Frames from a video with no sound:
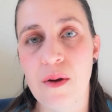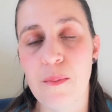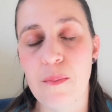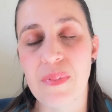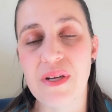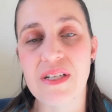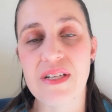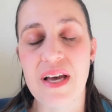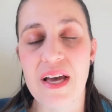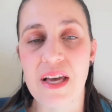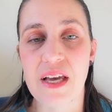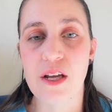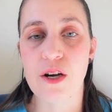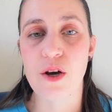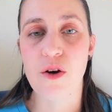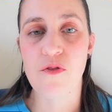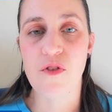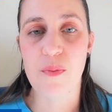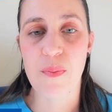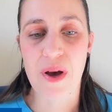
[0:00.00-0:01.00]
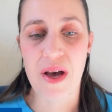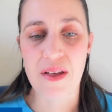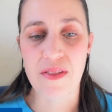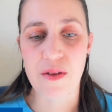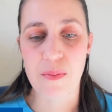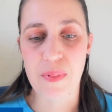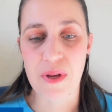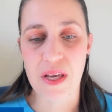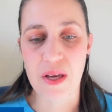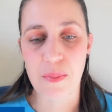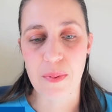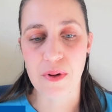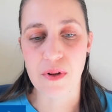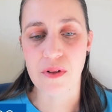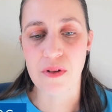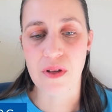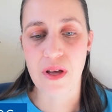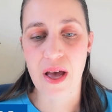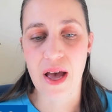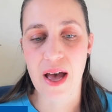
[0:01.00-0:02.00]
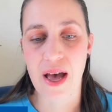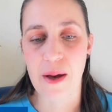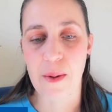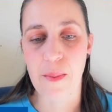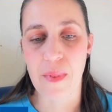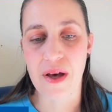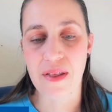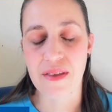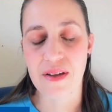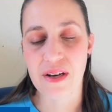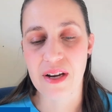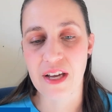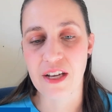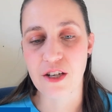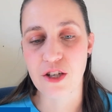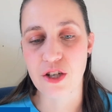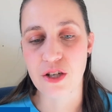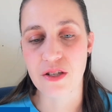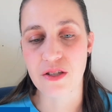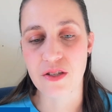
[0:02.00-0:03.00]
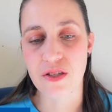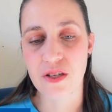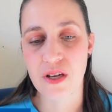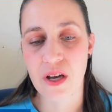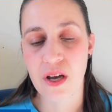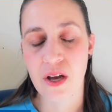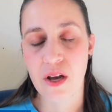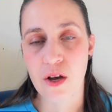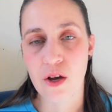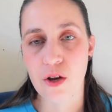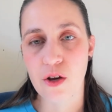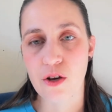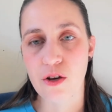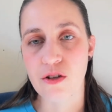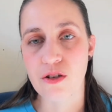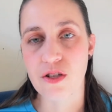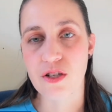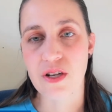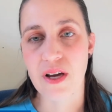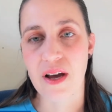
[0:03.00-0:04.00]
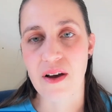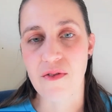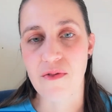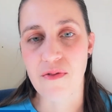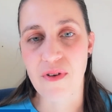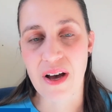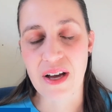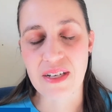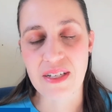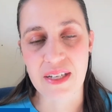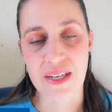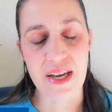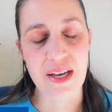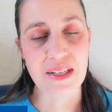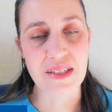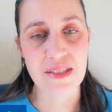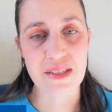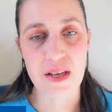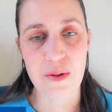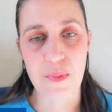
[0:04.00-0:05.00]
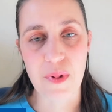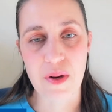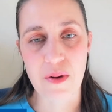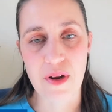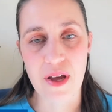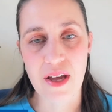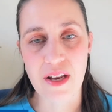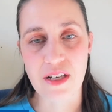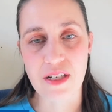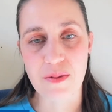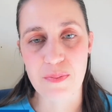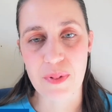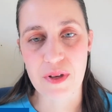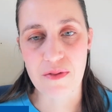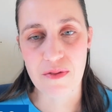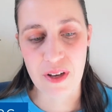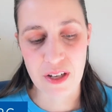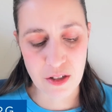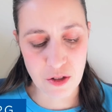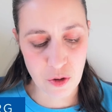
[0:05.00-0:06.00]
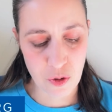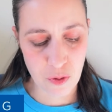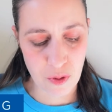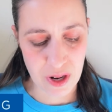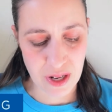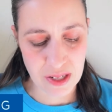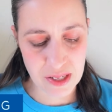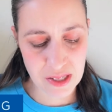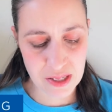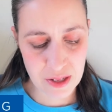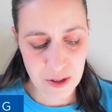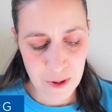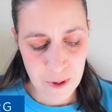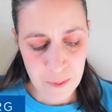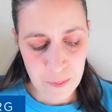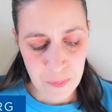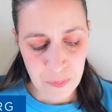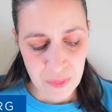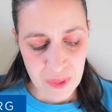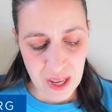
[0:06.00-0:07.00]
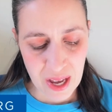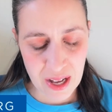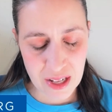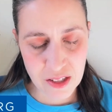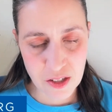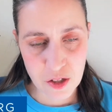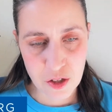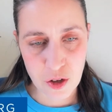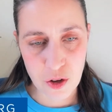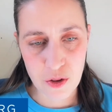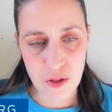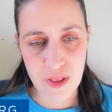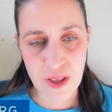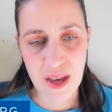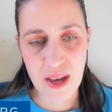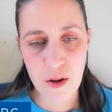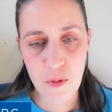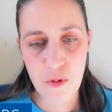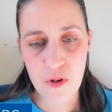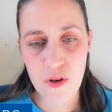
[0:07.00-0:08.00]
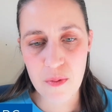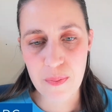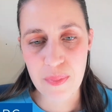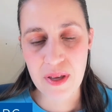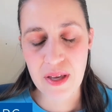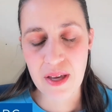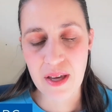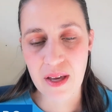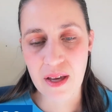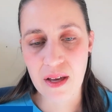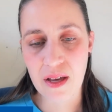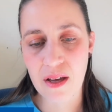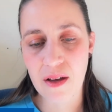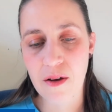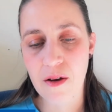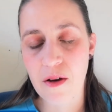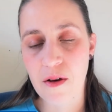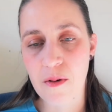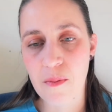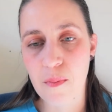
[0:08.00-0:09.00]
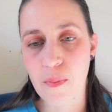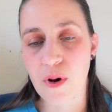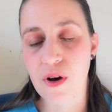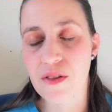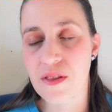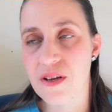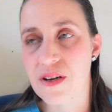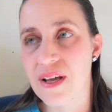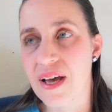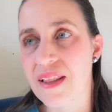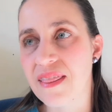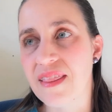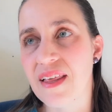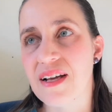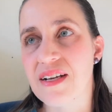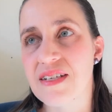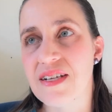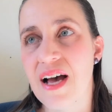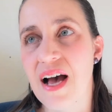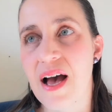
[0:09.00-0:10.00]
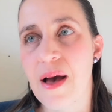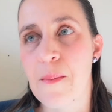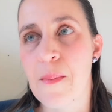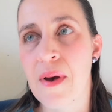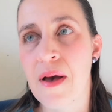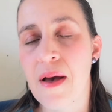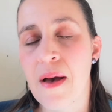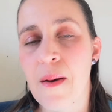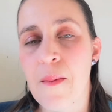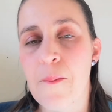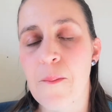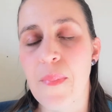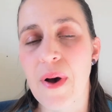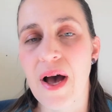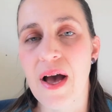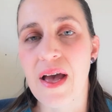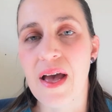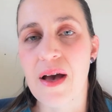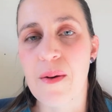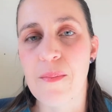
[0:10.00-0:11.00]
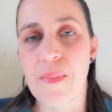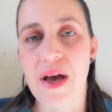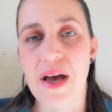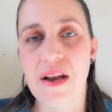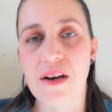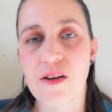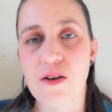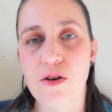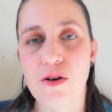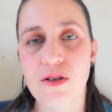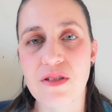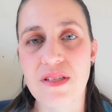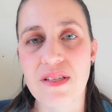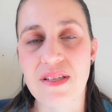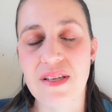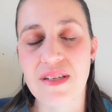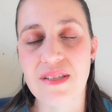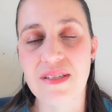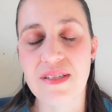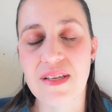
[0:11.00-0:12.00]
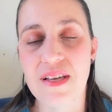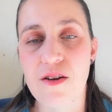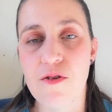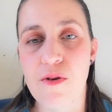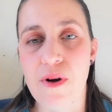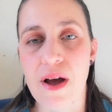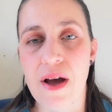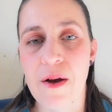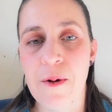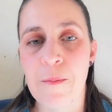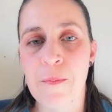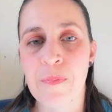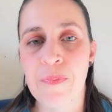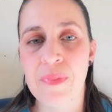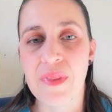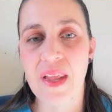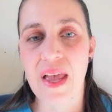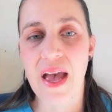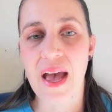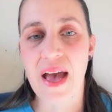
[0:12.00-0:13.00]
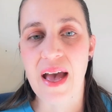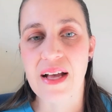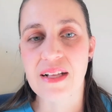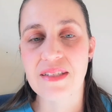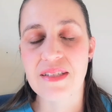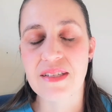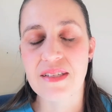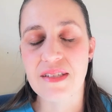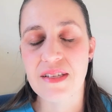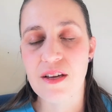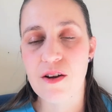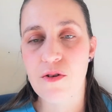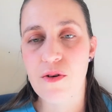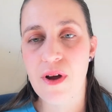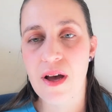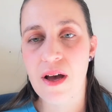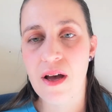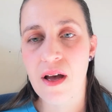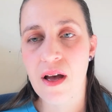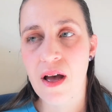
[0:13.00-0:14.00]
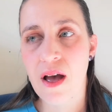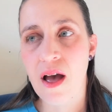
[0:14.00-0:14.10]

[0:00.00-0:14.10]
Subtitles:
be taken over by other people. Other nations could fight against them and be victorious. And so they were being bothered at that time by a man called Sisera. And Sisera